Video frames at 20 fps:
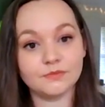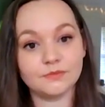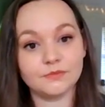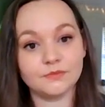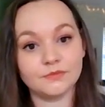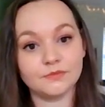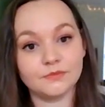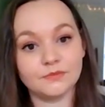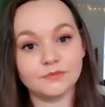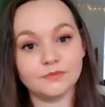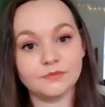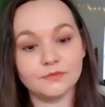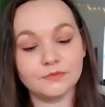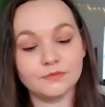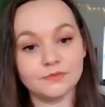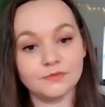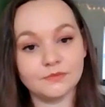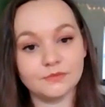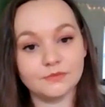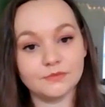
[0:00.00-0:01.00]

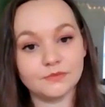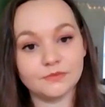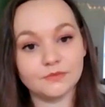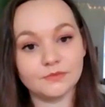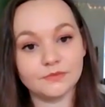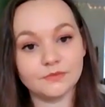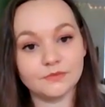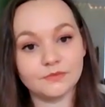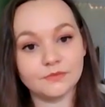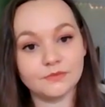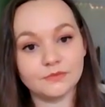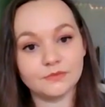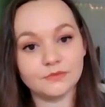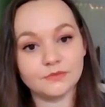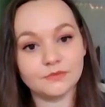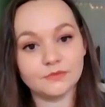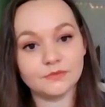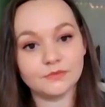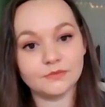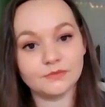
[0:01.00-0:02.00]

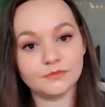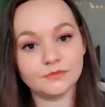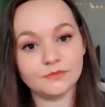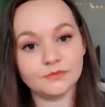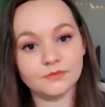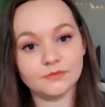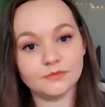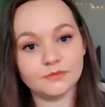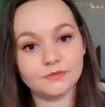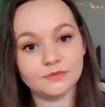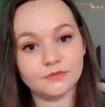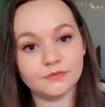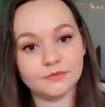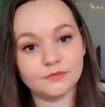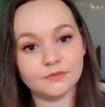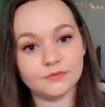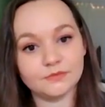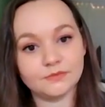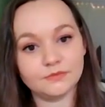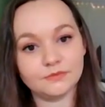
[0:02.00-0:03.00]

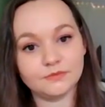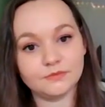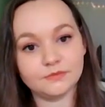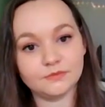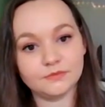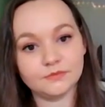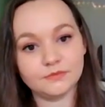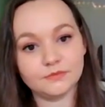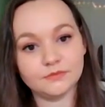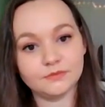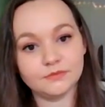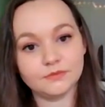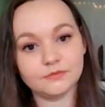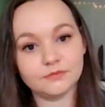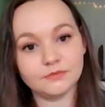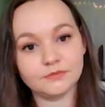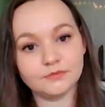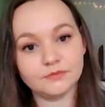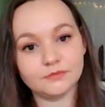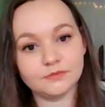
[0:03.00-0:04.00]

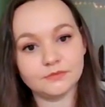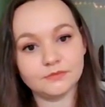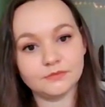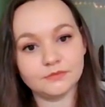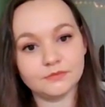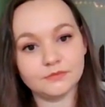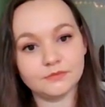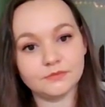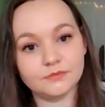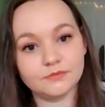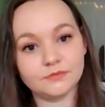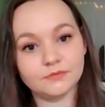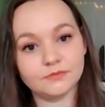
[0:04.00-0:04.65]
[no speech]